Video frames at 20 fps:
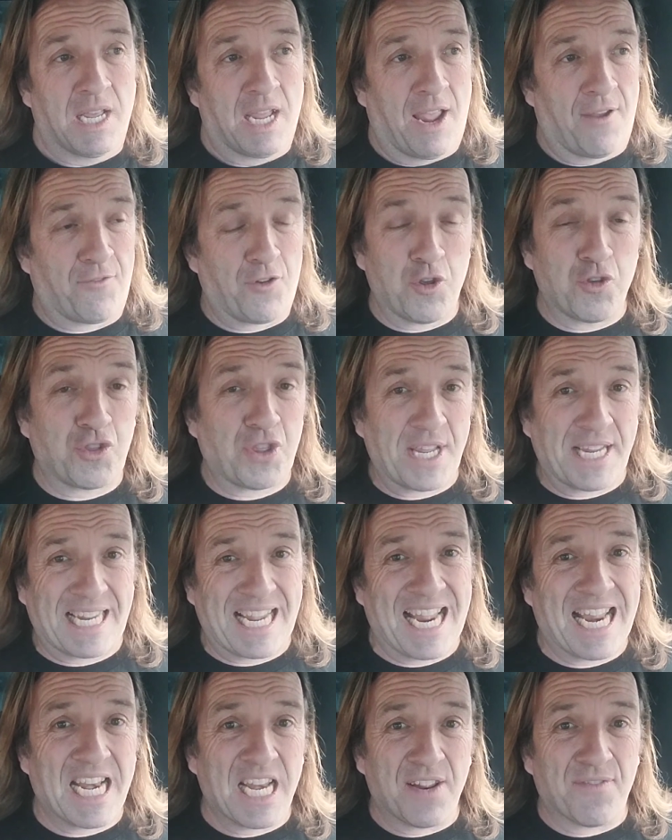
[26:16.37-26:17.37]
If you think
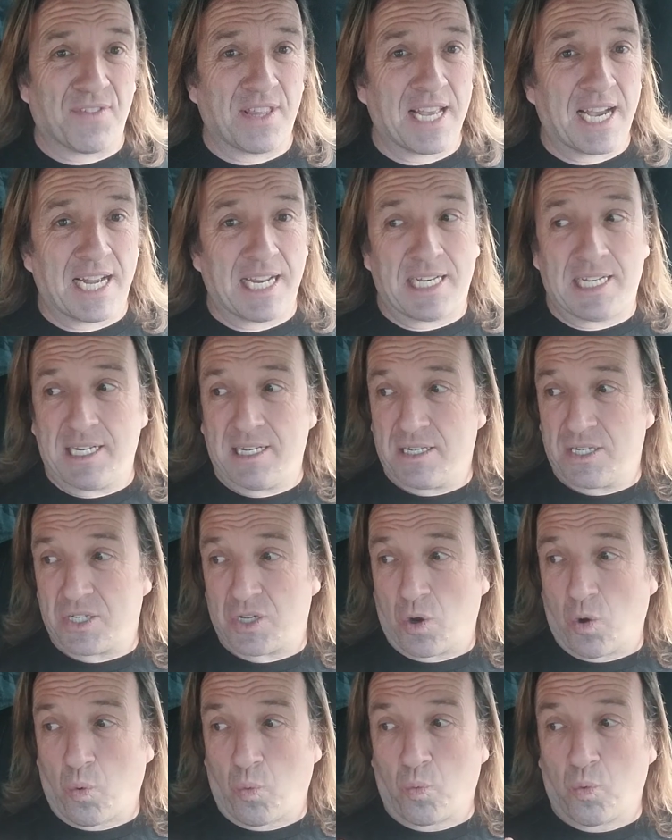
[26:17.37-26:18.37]
any of the ideas
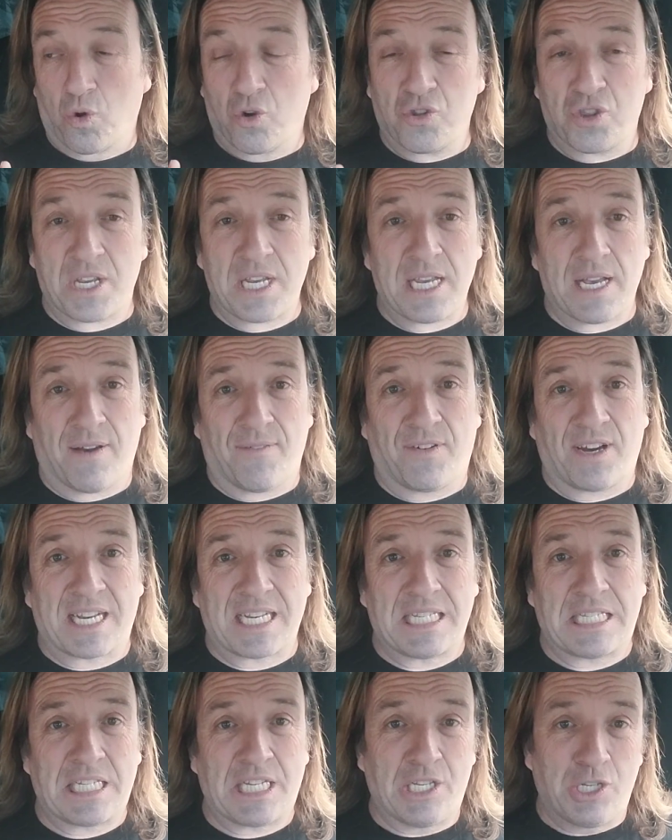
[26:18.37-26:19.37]
are worthy of
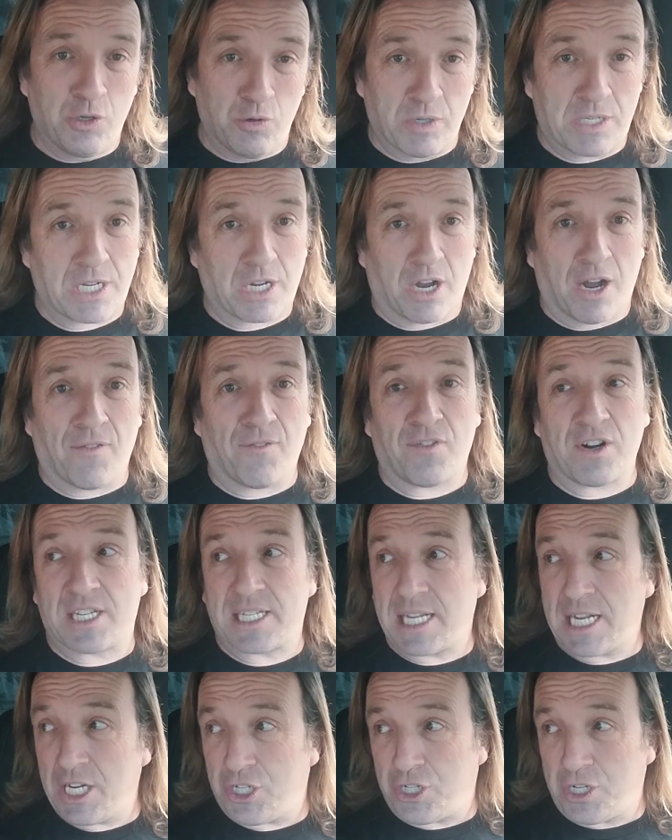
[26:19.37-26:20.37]
continuous
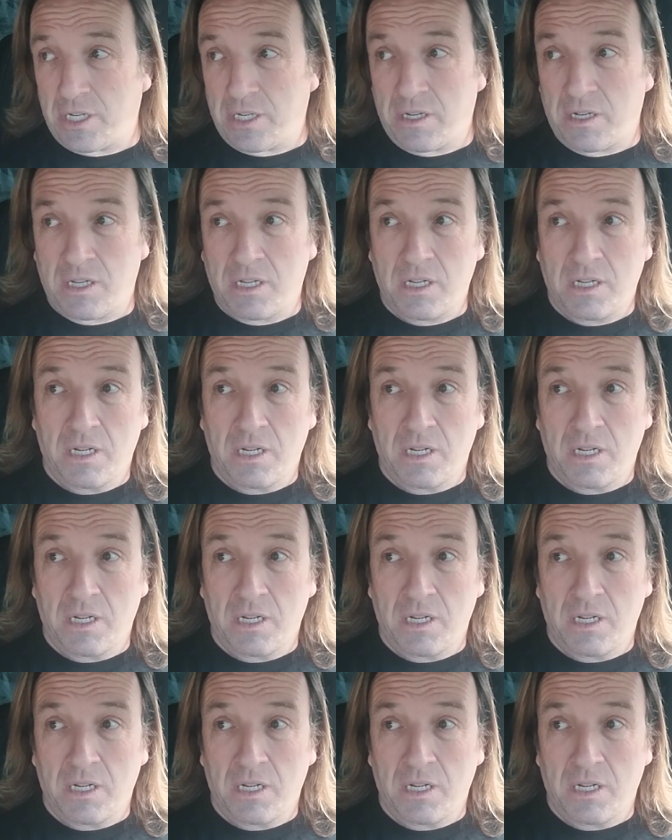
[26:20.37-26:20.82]
conversation,